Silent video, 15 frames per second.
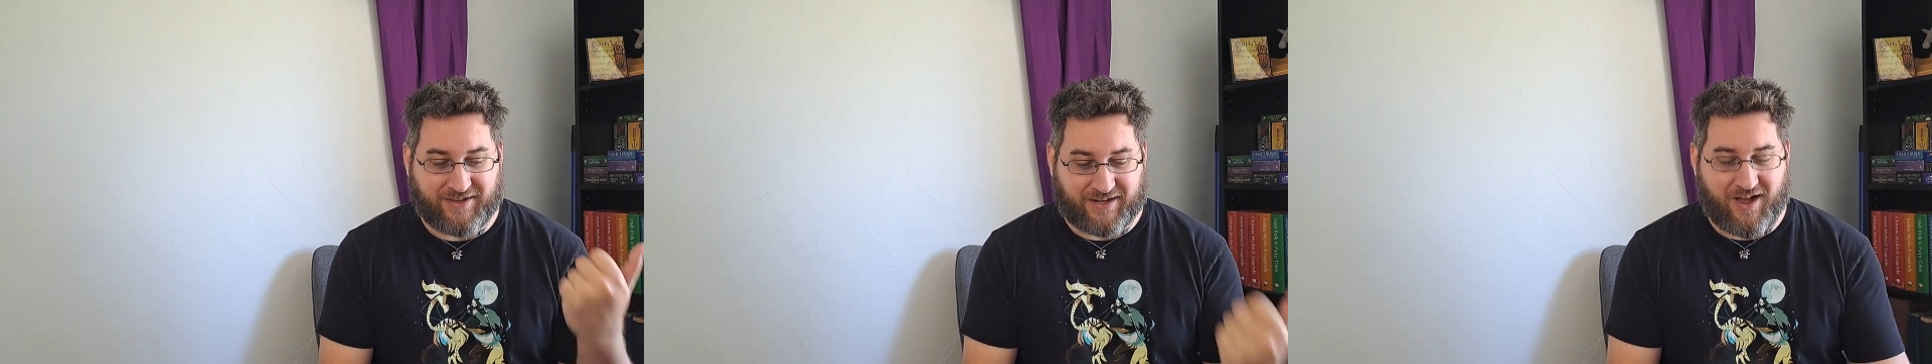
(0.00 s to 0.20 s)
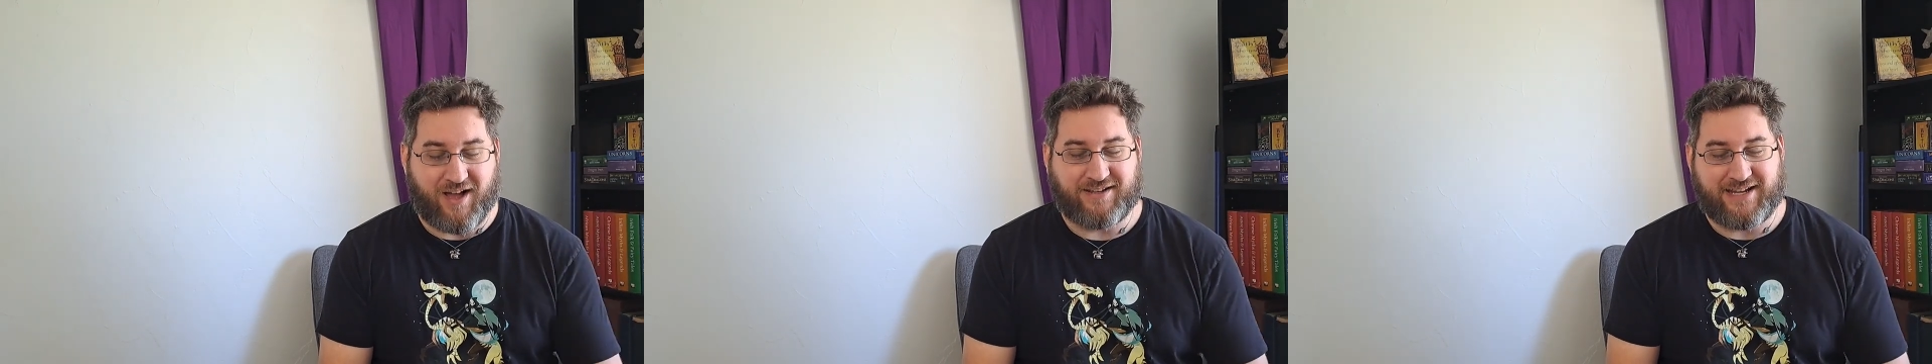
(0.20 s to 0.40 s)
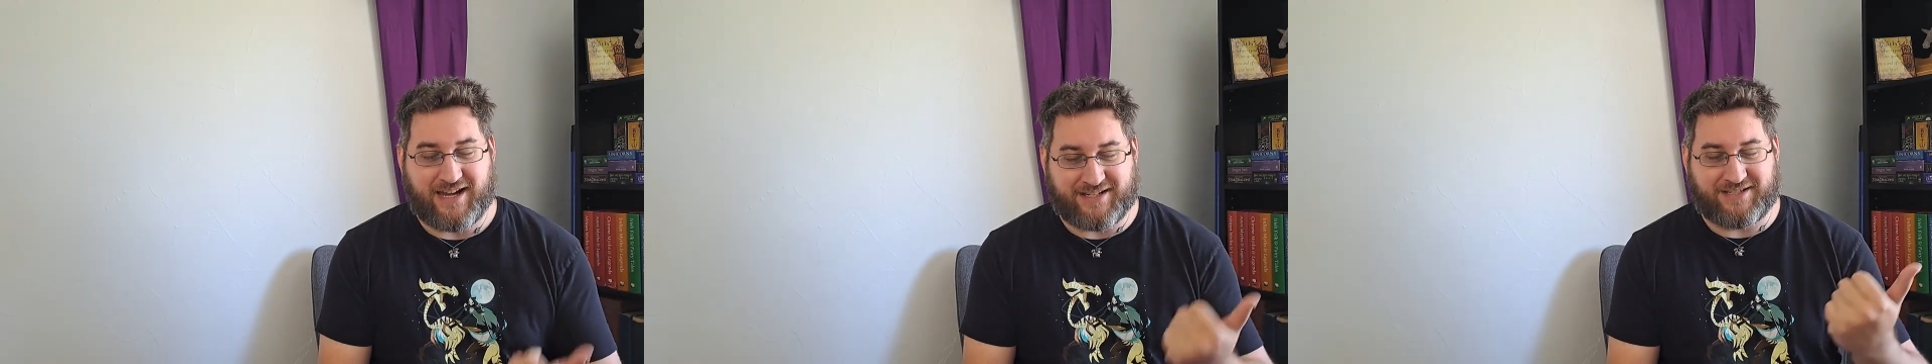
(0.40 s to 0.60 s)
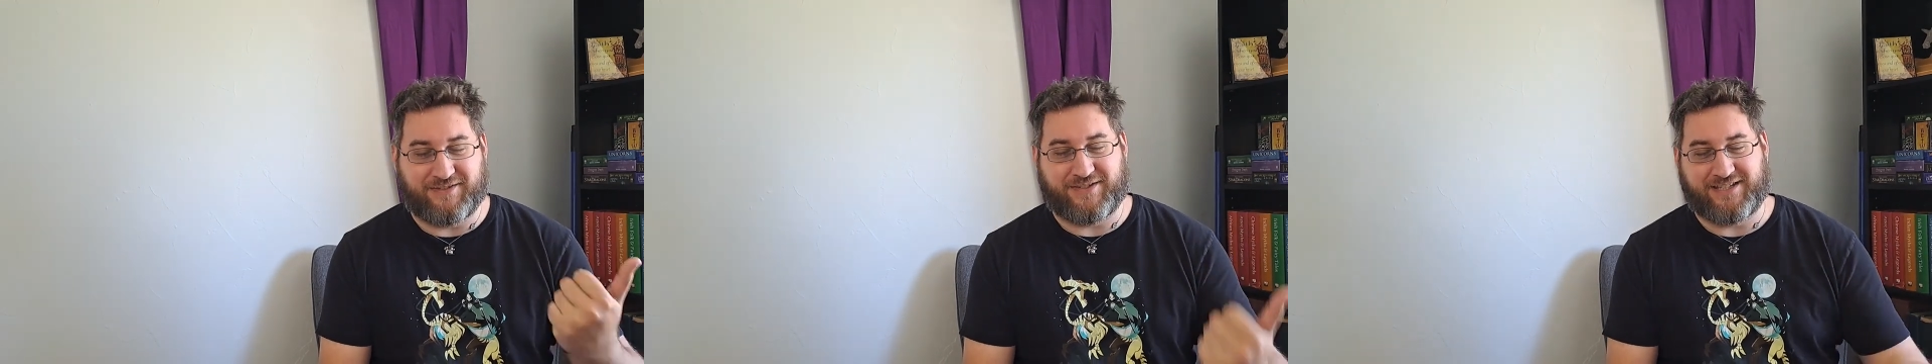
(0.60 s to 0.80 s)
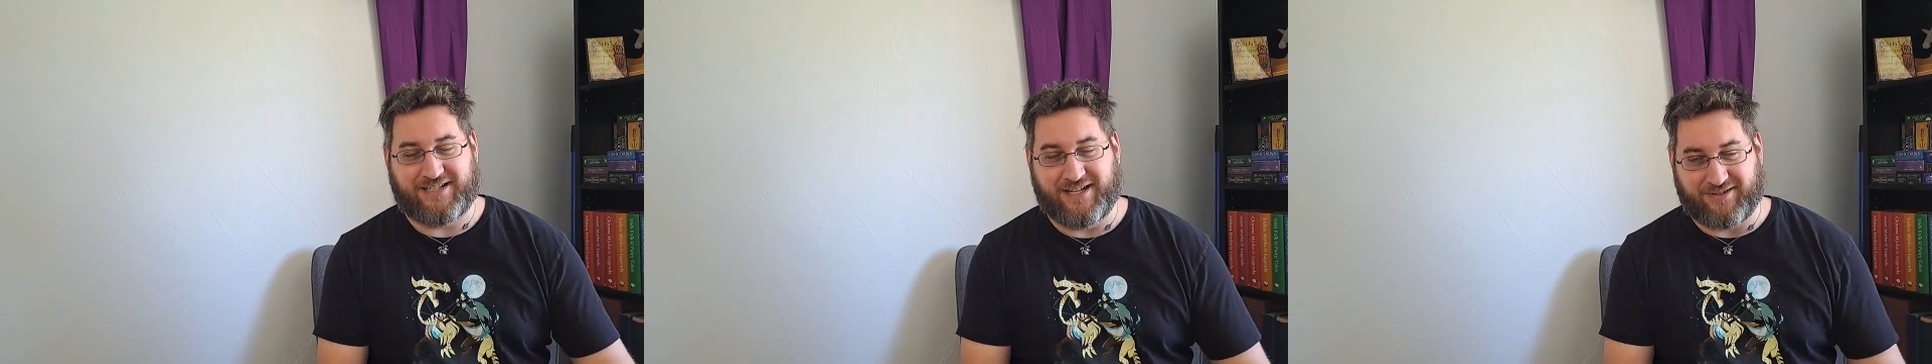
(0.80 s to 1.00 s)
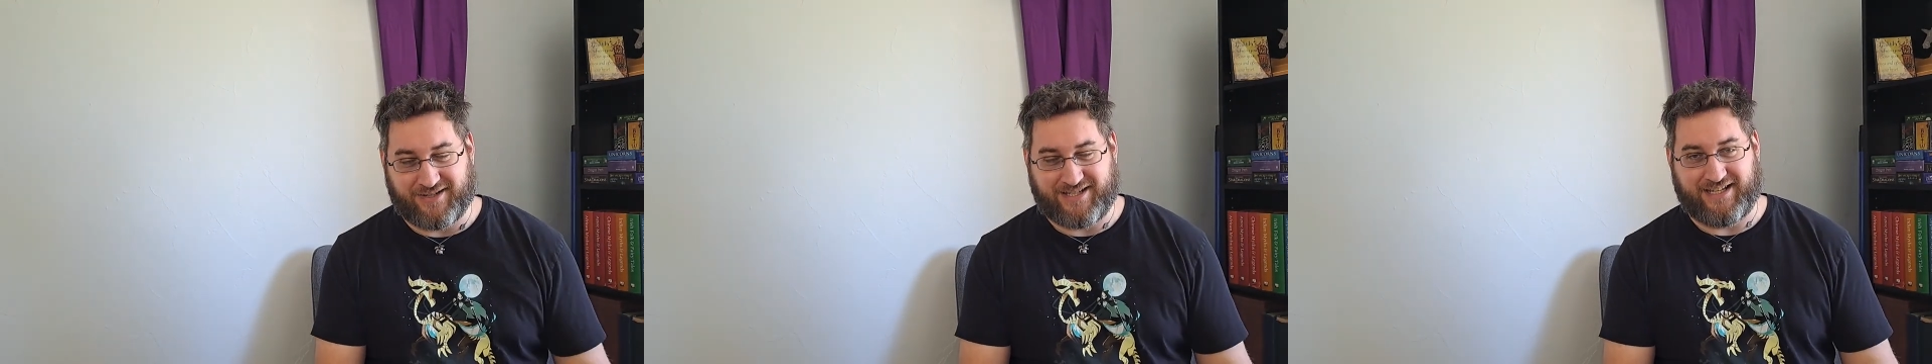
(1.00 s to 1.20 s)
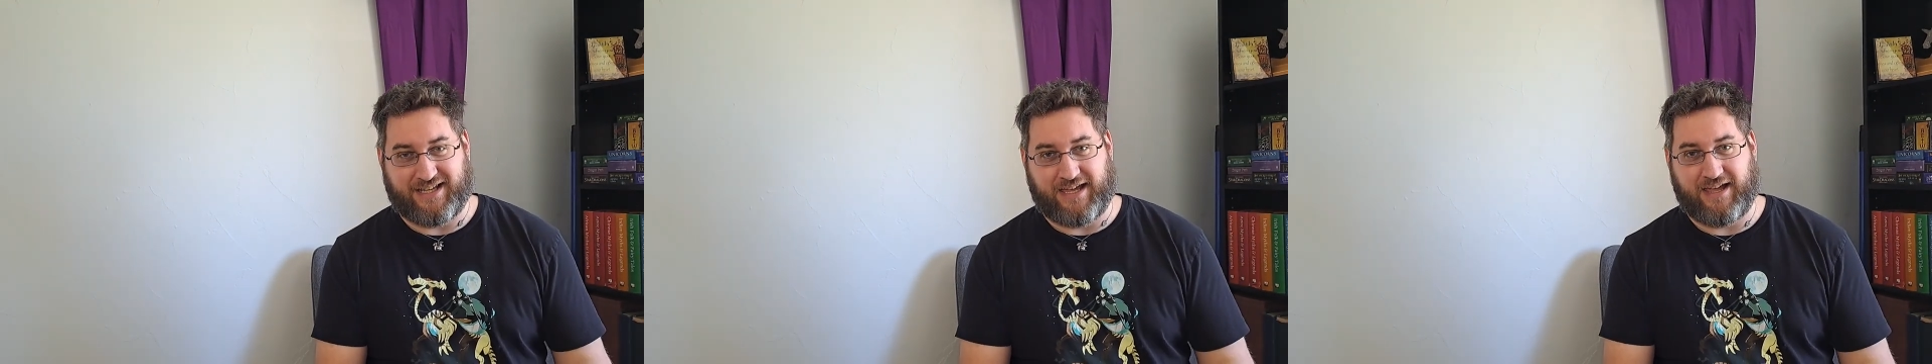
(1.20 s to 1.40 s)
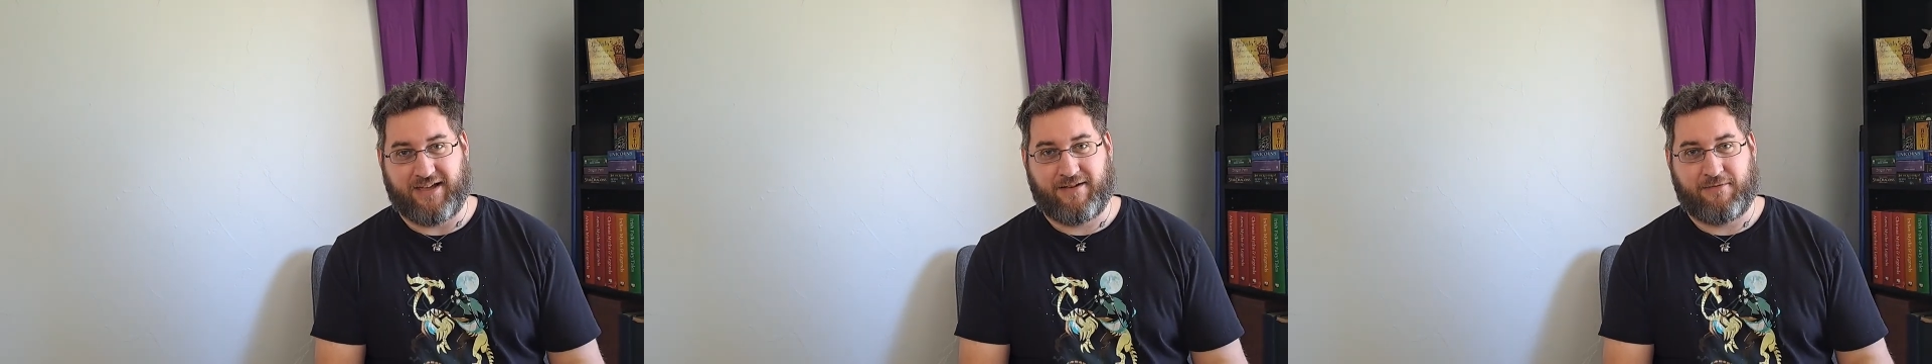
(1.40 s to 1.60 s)
context of Circe,
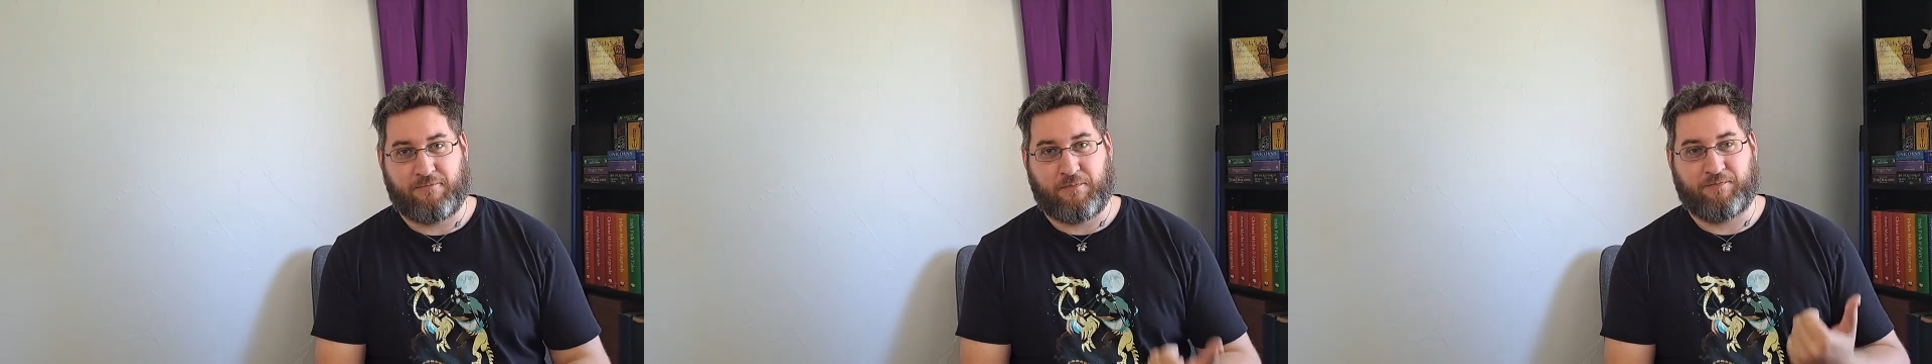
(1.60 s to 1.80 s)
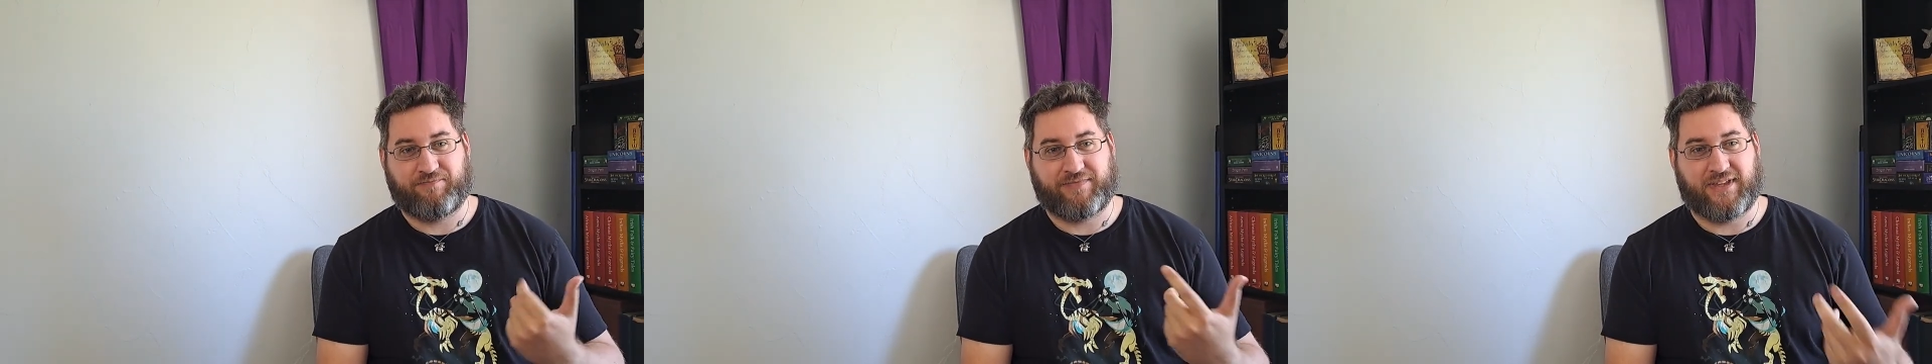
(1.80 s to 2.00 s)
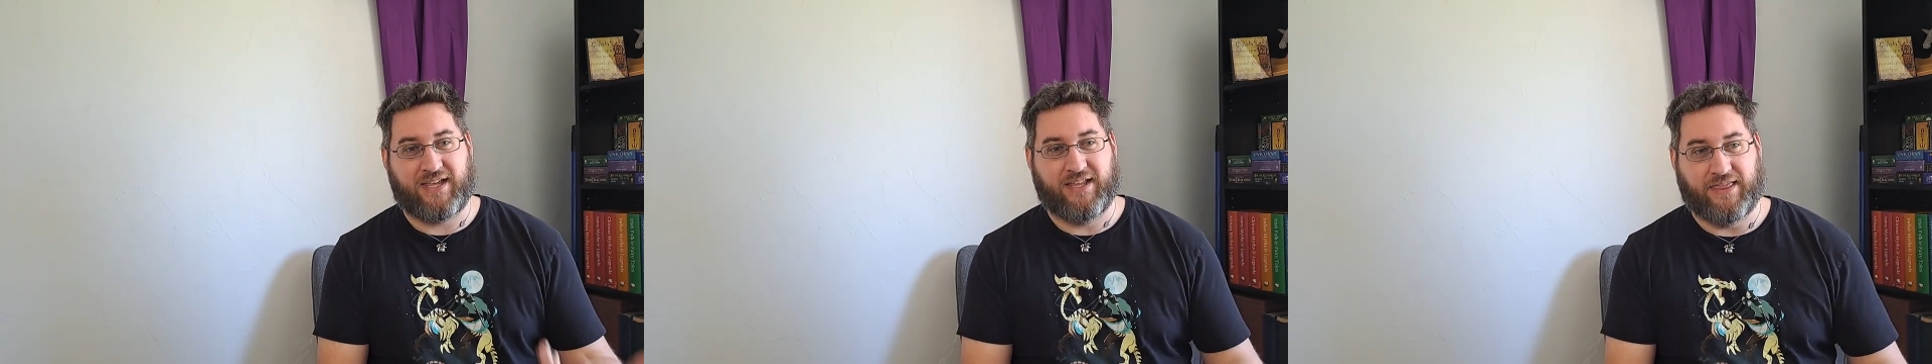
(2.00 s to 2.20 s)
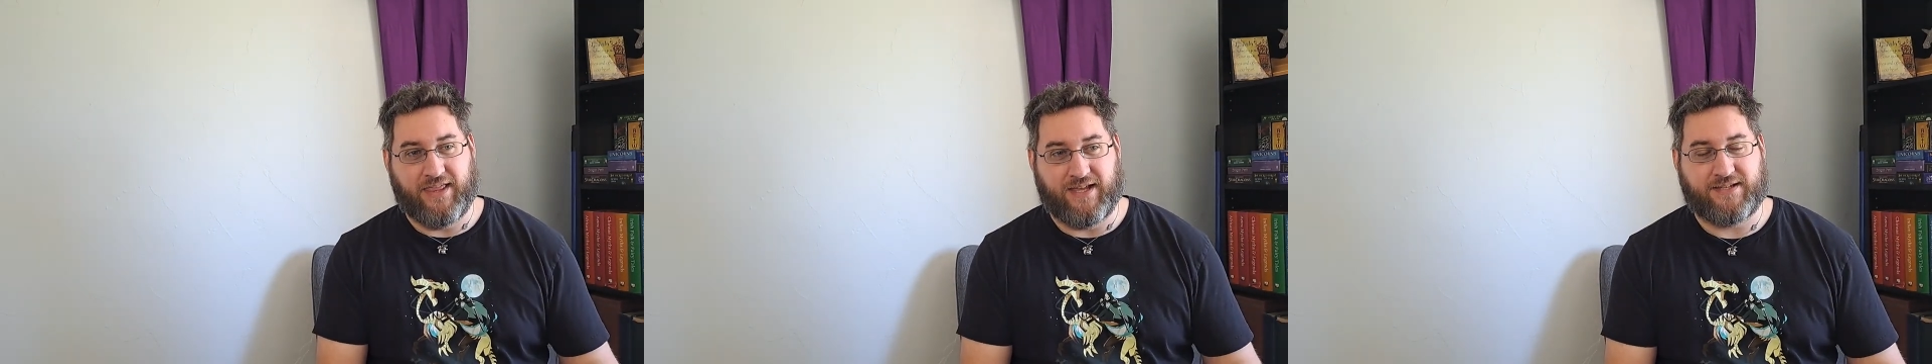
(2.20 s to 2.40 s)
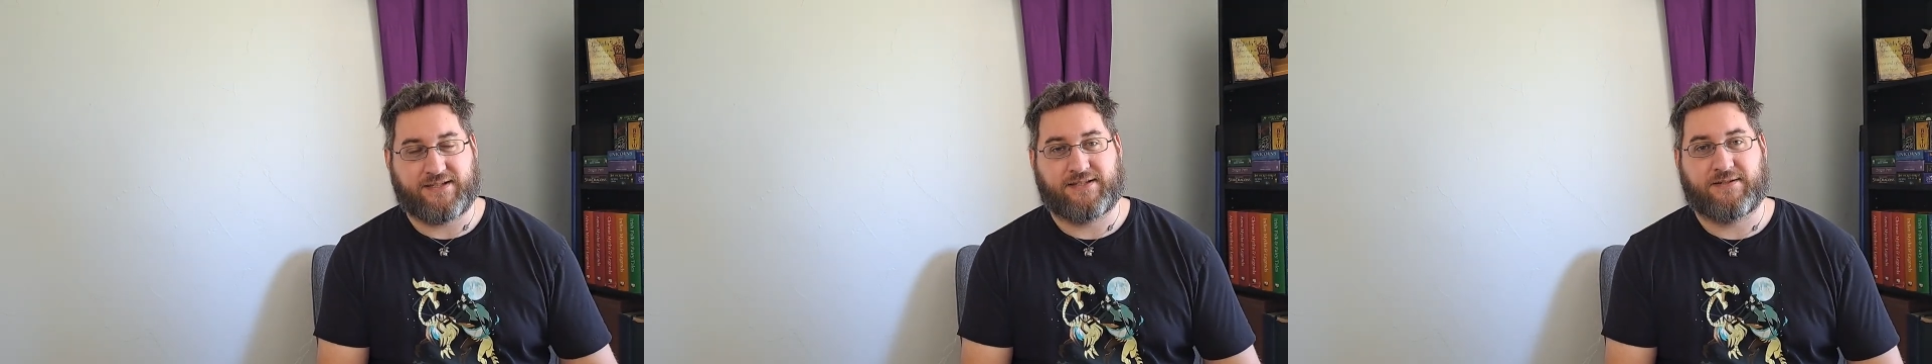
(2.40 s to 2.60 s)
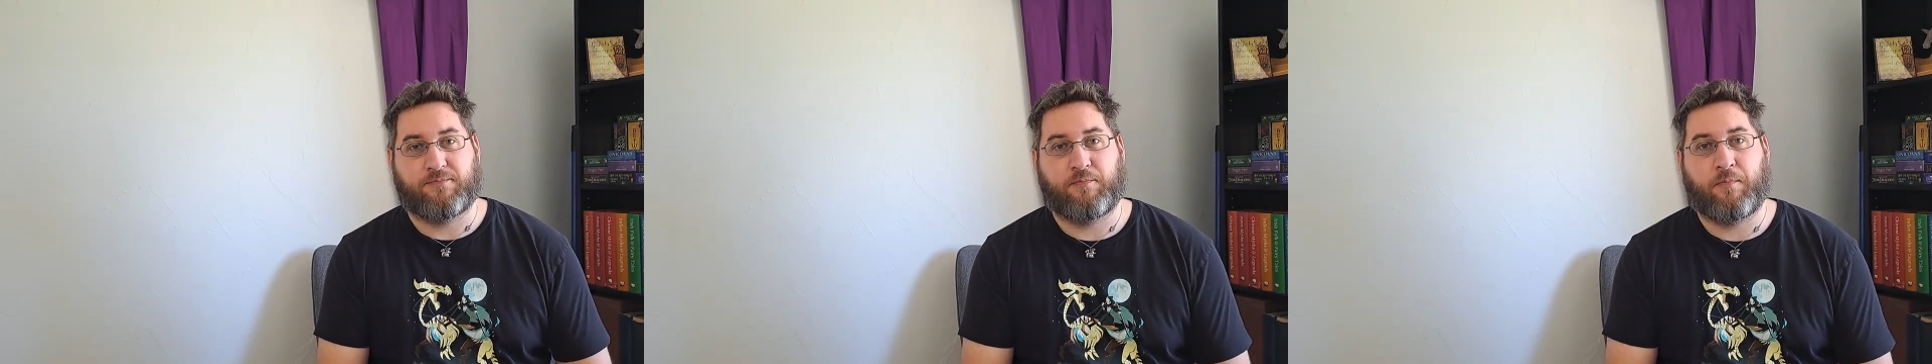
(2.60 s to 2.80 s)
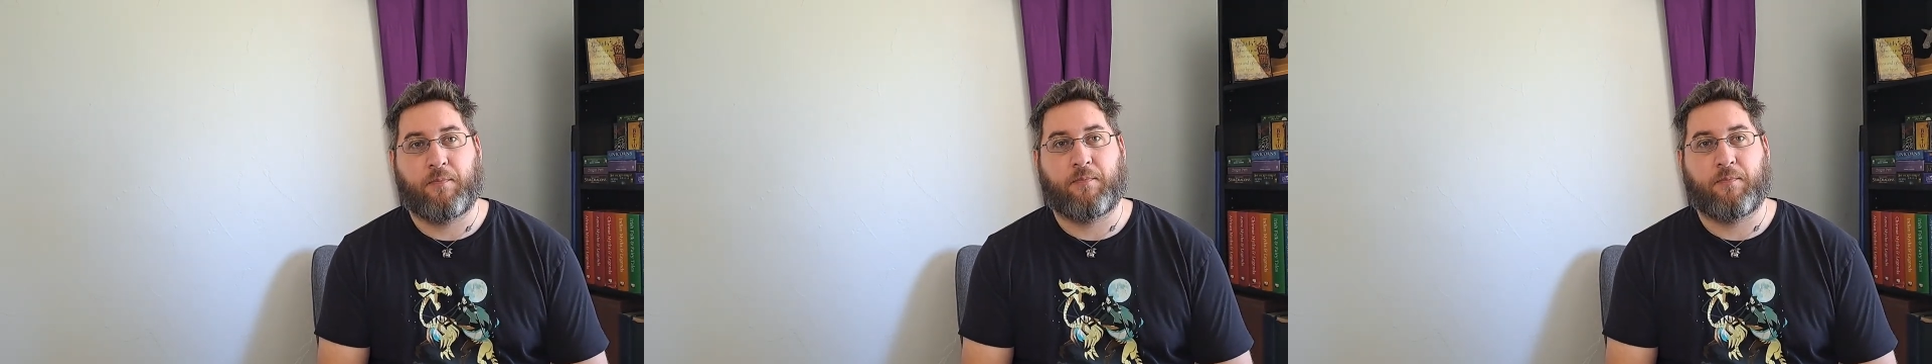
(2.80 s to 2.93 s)
in this,